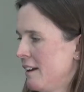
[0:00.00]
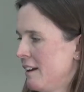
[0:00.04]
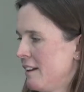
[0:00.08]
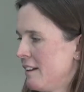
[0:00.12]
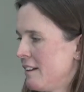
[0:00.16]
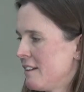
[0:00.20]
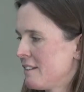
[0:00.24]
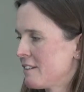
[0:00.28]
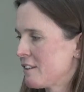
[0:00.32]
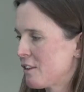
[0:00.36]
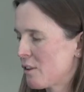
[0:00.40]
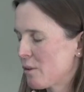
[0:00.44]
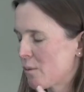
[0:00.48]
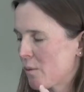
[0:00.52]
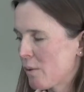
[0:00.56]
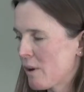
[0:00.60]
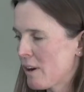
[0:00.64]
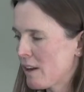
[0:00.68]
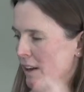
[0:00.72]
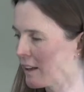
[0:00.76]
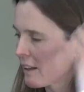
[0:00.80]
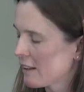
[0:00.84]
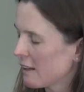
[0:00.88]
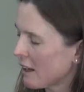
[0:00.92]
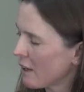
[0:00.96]
So the
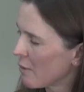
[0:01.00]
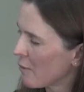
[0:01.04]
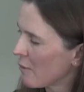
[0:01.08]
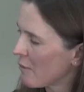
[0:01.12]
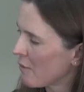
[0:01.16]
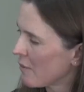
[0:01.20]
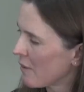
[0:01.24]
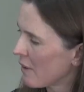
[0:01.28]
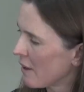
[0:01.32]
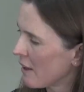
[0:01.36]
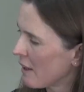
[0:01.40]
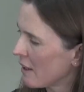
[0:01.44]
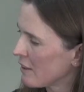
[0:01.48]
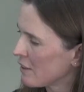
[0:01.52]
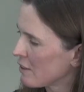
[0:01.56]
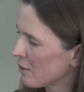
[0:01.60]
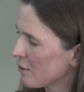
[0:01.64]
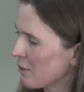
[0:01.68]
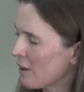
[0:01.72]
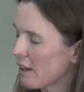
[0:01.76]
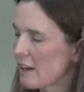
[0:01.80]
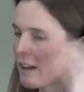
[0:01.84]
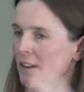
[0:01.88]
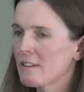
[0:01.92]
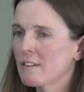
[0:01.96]
work that I do,
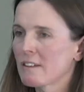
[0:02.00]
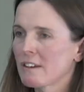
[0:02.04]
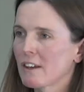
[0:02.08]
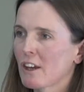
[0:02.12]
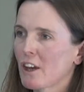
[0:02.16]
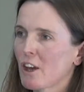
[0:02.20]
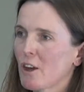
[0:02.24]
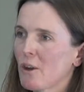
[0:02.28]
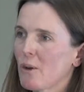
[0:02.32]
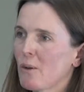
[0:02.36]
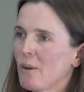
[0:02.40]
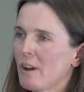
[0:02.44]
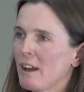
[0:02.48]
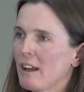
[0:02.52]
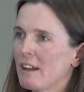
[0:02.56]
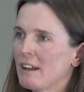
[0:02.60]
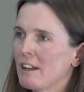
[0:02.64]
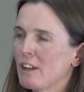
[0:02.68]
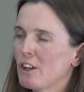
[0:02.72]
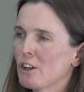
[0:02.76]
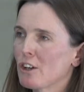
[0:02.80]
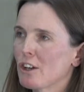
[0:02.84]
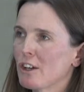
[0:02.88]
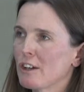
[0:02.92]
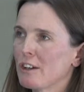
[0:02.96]
I either go and
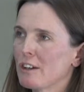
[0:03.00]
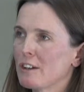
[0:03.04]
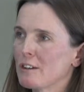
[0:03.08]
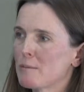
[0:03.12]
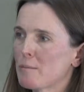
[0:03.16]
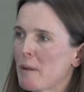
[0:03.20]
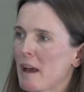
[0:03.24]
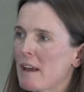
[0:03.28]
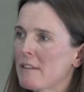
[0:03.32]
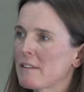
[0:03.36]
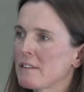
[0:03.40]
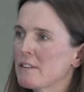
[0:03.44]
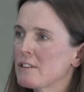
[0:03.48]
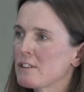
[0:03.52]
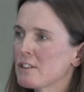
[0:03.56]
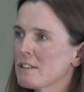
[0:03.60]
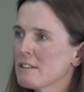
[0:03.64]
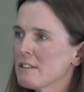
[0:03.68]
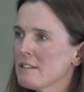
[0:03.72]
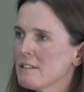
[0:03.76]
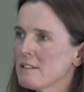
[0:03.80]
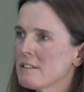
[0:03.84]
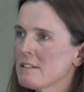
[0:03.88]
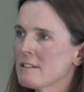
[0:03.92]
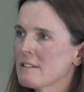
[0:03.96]
look at
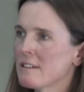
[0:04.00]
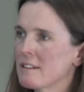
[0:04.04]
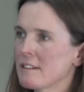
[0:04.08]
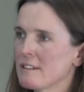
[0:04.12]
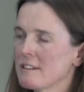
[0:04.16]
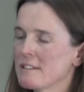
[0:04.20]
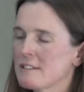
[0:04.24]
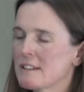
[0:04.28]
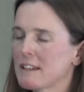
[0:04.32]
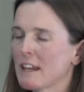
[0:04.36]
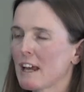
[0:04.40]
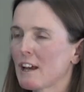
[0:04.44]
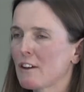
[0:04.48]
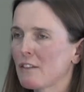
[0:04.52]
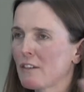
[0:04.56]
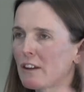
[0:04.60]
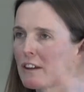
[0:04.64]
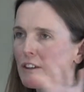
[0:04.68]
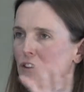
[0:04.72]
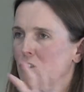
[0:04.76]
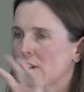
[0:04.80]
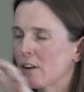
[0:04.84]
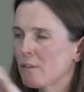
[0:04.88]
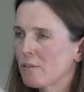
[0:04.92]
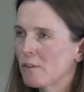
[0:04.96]
pathogens and see how they
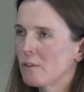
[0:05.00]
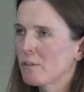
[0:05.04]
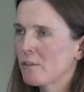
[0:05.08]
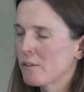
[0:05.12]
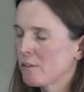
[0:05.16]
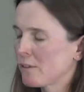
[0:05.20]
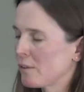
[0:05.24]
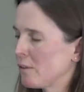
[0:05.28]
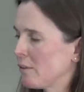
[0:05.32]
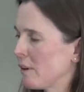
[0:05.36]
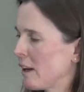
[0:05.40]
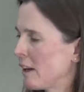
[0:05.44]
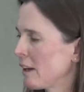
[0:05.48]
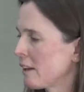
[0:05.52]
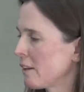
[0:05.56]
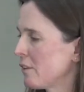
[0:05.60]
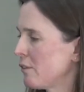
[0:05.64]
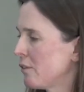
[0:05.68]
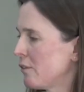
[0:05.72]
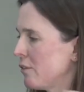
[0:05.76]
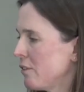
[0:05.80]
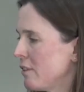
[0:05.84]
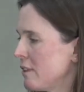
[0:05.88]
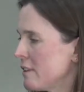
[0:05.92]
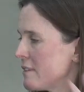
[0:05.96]
travel through
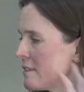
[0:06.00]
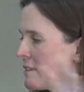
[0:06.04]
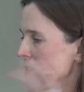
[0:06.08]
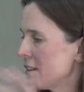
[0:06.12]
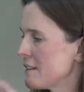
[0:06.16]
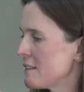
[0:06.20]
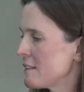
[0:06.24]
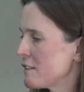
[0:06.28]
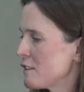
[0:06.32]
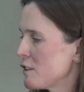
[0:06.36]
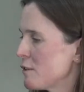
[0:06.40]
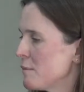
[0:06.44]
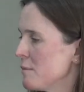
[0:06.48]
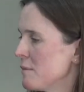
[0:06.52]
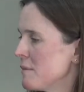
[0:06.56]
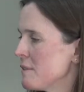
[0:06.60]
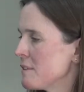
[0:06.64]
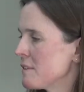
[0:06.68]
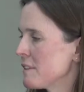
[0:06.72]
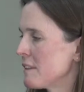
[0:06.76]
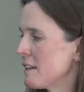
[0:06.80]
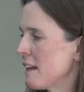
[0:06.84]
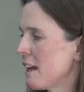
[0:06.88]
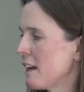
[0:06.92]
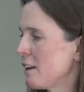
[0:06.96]
aquifer systems
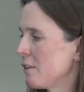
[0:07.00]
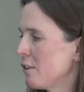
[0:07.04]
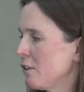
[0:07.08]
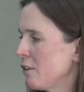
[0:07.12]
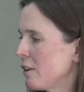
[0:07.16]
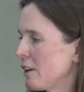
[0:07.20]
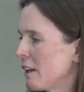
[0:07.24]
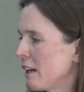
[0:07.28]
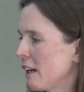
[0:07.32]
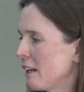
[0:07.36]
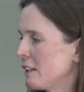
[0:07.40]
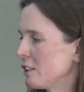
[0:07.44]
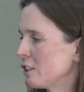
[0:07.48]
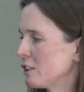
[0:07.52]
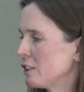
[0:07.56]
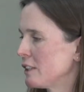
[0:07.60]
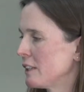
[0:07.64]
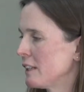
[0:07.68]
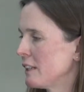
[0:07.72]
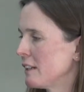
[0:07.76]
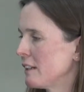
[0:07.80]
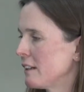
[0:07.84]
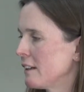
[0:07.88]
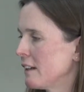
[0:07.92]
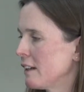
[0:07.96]
and how you can
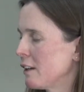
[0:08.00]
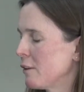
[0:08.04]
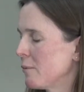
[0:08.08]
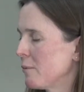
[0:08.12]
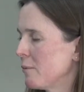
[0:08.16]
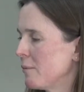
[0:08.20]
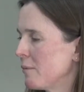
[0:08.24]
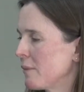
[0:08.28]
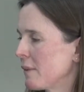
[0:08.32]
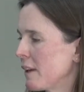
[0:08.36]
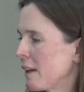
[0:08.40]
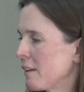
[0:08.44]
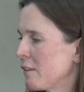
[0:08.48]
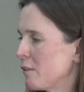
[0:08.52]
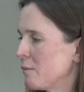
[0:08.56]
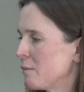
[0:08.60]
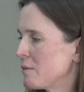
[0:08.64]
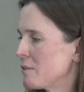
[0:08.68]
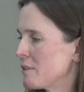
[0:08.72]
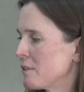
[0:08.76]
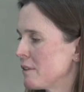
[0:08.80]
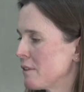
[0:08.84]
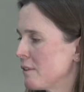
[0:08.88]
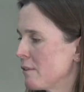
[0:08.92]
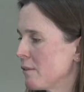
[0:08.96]
actually get them
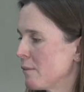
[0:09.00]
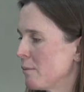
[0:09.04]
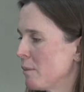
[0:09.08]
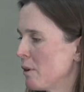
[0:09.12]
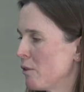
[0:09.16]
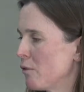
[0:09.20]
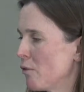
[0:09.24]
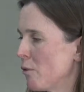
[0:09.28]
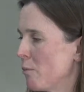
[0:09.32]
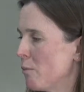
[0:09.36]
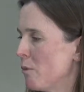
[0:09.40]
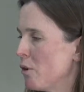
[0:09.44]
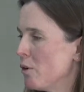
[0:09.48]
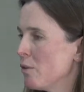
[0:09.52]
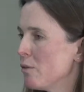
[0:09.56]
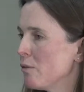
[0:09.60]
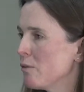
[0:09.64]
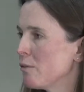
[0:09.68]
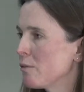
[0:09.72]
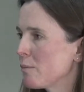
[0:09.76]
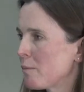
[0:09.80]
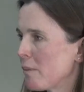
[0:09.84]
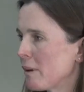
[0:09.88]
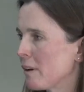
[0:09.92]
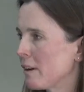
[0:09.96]
to be
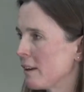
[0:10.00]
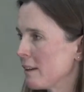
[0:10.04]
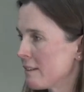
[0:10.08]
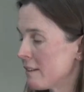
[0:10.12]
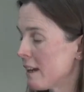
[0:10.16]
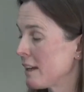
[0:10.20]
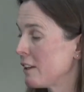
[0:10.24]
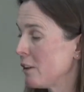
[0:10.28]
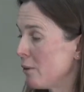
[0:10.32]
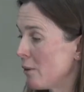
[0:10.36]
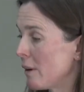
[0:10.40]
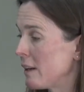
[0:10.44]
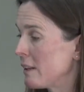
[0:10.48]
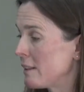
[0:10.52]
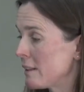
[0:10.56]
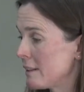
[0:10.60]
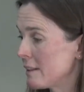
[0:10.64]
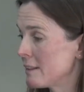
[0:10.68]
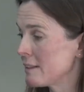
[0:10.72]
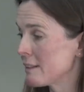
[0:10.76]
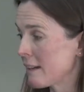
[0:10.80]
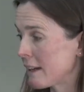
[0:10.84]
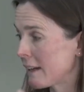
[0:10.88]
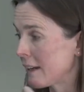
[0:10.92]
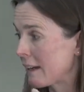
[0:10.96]
removed,
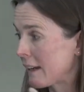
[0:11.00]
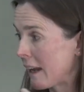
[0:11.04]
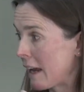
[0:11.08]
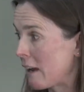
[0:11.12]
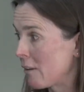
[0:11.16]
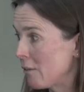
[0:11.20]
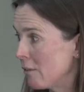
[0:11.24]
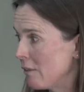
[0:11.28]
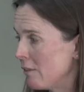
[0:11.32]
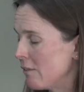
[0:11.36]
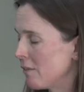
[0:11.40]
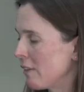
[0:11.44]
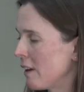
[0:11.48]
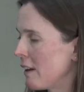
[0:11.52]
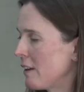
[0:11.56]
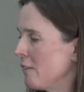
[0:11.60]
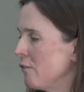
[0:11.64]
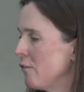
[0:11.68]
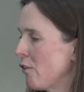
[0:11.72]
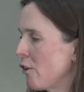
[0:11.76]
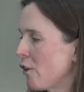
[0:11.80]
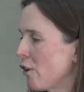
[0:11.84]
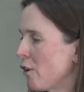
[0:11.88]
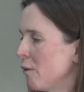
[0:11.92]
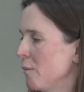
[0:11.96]
attenuated, taken out of that
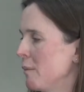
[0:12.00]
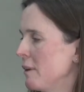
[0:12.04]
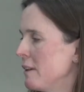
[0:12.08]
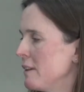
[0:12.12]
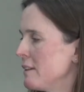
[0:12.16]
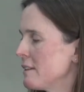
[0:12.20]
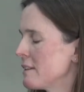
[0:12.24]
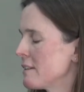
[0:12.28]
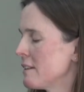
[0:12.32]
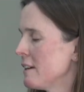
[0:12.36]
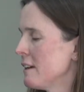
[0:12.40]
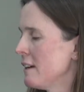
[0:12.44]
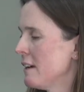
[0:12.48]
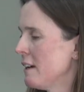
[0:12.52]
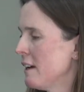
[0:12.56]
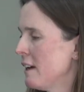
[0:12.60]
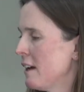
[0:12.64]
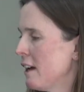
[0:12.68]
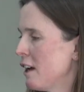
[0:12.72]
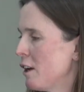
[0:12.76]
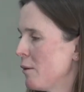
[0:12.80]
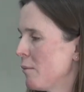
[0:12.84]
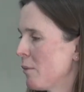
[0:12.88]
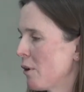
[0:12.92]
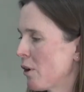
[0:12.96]
environment.
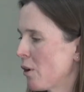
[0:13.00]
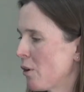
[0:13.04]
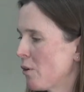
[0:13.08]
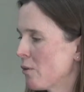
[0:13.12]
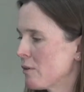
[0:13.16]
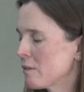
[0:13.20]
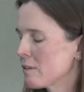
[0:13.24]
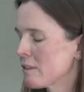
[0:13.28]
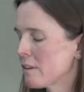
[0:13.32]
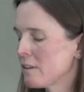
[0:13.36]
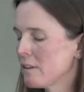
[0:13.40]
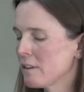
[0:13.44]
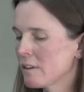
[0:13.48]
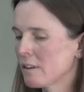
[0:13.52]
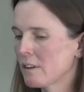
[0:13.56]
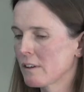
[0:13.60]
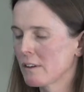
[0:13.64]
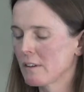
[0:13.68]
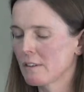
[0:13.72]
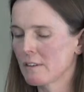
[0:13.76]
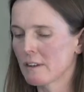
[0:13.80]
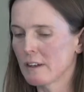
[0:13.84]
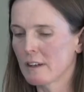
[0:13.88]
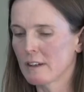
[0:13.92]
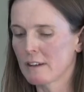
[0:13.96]
But I also look
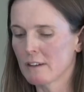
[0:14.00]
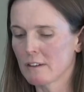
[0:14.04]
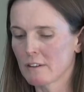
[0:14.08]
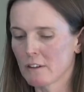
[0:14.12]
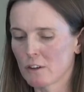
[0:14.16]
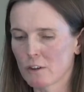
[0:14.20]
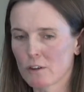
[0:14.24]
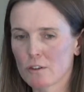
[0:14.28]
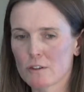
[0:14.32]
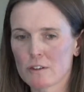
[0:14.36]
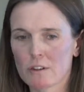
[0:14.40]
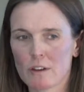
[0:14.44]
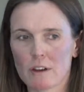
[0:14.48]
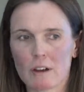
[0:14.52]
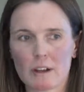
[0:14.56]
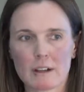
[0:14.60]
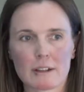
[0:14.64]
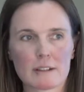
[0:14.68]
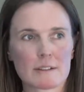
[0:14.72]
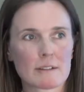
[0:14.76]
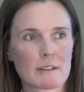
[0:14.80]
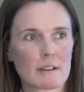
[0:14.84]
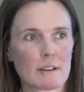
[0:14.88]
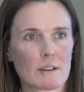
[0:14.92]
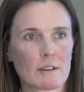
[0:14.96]
at the good guys,
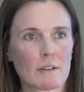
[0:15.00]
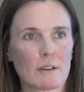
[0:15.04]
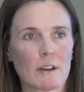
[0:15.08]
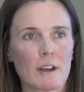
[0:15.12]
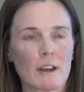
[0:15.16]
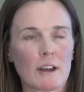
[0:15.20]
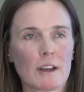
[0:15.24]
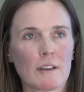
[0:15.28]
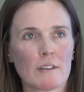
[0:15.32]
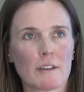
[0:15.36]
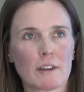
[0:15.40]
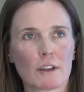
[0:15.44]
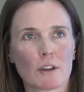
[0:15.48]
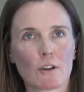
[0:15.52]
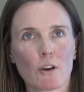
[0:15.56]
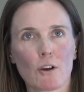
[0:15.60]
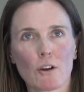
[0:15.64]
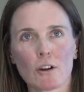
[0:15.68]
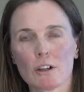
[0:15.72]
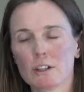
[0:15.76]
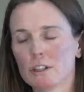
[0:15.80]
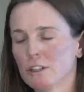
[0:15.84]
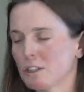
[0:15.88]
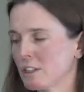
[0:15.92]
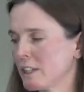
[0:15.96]
so the
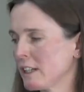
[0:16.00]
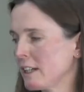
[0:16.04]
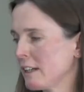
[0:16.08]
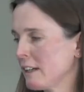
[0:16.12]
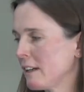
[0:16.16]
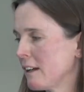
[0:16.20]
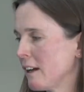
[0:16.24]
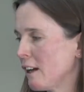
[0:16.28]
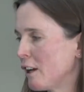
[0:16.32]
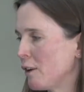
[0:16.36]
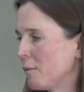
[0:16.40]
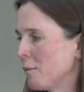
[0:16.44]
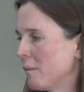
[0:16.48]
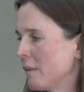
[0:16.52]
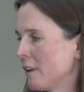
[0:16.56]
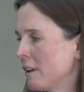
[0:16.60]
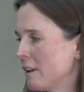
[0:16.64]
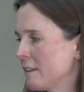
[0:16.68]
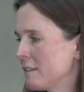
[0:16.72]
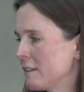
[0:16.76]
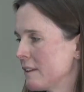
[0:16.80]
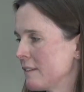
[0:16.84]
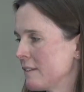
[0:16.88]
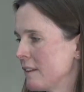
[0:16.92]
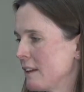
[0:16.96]
ecology that
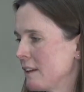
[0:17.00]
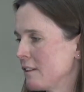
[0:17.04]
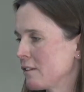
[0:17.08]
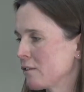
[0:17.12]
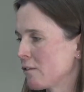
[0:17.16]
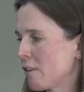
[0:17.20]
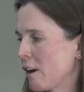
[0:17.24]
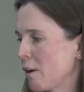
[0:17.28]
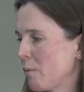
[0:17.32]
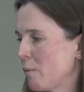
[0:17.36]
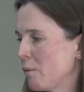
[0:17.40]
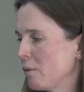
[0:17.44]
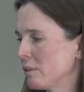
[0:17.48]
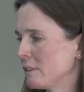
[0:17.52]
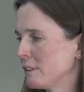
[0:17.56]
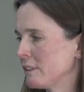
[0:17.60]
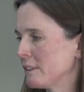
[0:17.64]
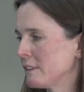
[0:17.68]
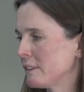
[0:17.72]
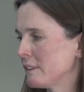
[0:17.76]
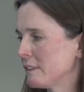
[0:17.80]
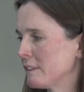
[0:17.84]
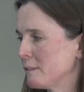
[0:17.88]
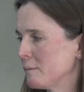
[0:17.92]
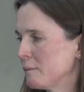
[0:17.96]
is in these groundwater
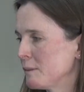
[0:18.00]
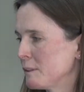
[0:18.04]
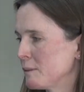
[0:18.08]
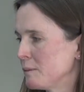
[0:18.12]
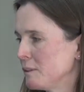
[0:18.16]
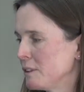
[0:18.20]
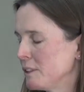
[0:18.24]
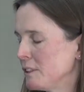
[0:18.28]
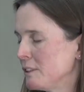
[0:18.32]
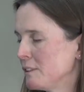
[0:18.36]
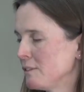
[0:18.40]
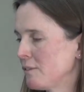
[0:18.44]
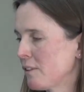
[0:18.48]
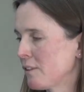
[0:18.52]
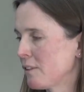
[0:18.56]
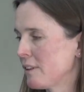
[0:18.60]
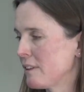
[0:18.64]
systems, which is very